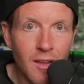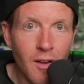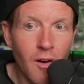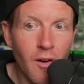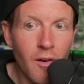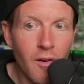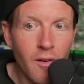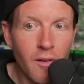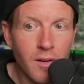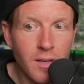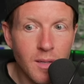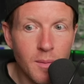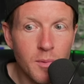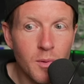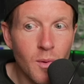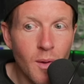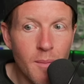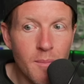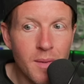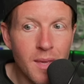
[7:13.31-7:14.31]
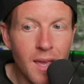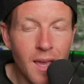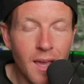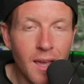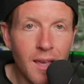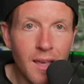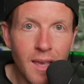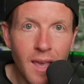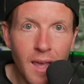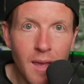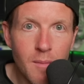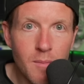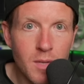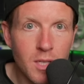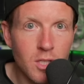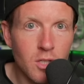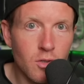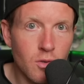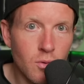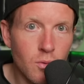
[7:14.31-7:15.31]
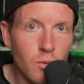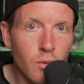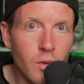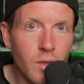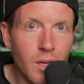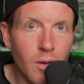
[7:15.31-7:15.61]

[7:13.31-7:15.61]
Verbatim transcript: our W N B A game is truly